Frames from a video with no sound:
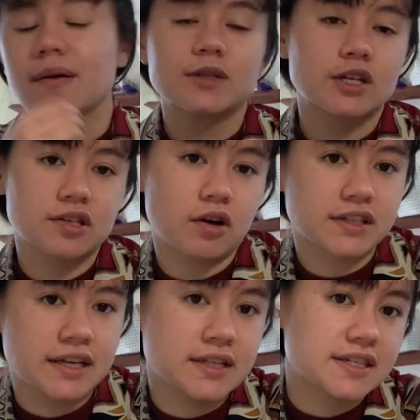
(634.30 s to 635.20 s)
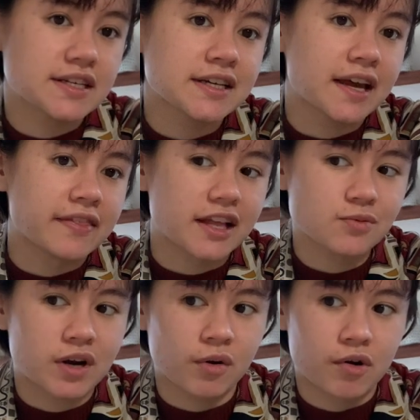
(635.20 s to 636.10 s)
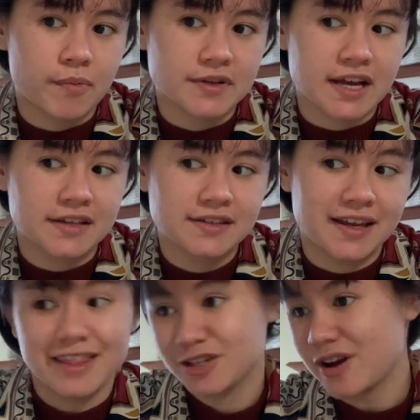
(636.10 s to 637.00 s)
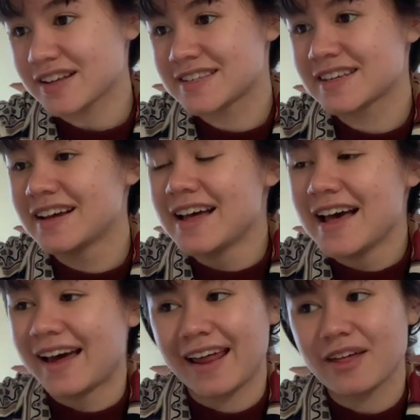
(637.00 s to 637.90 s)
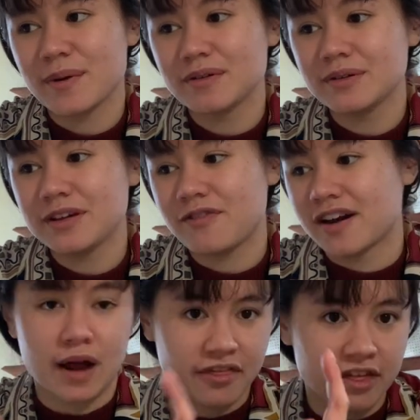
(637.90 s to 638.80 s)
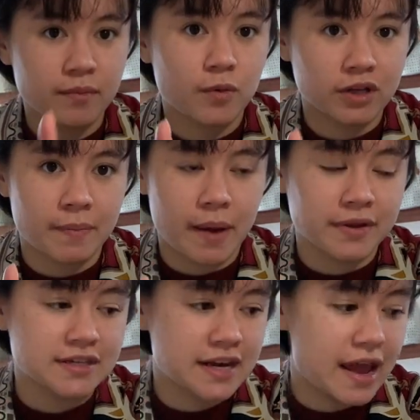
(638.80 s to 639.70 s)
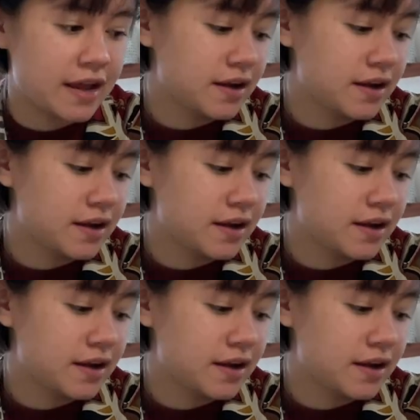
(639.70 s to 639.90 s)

So it's called Kintsugi, and that's what I want to represent in this dress. And I thought it'd be really, really fun. I think I'm gonna wear the piping today.